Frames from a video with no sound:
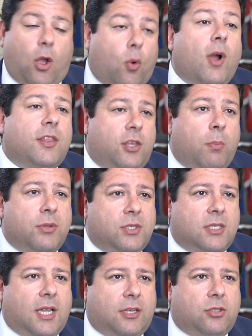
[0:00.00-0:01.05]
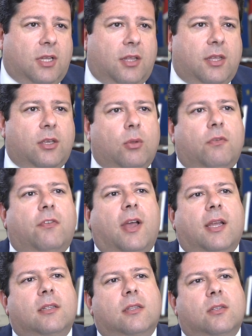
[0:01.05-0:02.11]
Quite the opposite, actually. I think you'll
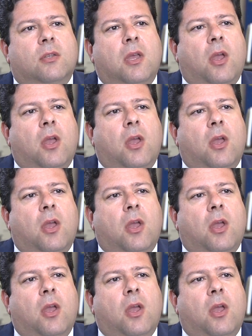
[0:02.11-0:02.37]
find that